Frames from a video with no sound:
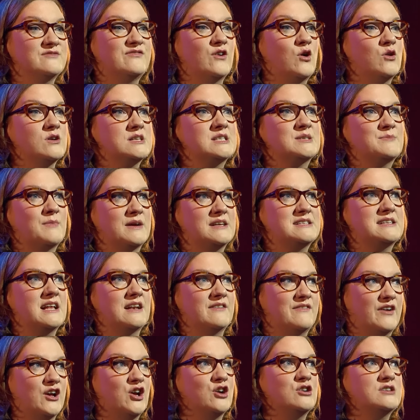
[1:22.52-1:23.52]
divorced
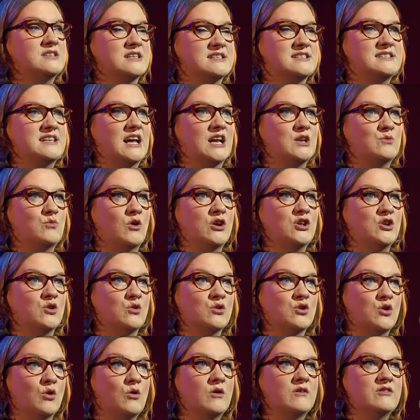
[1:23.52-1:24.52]
myself. I understand what
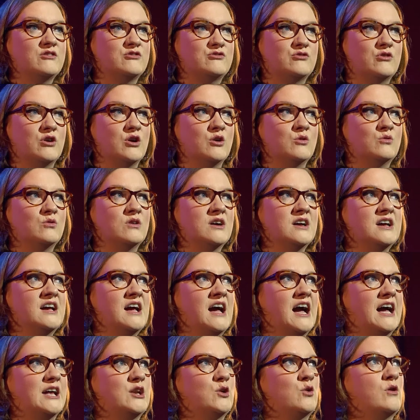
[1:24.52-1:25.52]
you're going through.
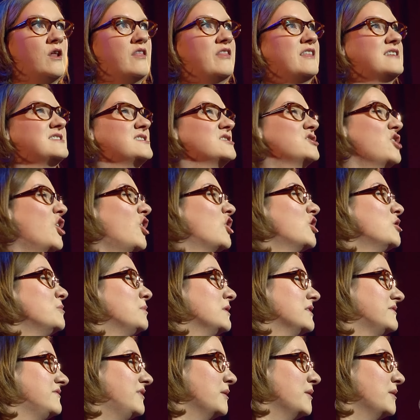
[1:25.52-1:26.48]
I know that this is horrible